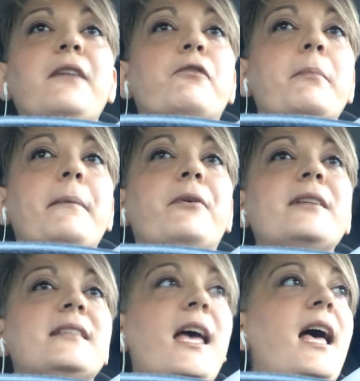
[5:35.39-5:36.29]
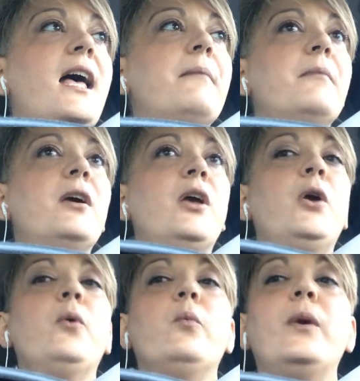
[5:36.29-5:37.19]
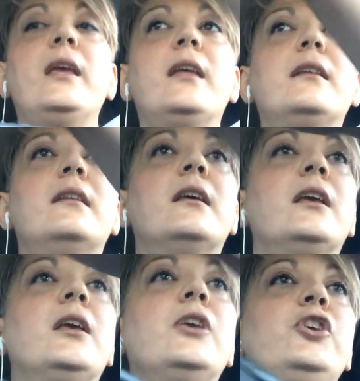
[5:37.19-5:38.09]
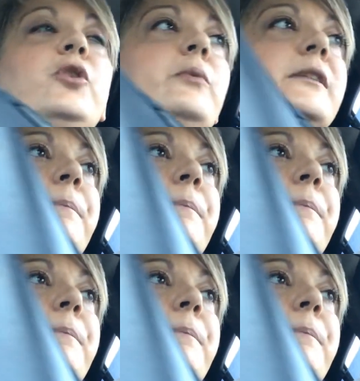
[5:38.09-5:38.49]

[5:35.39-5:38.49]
and remember a time when you was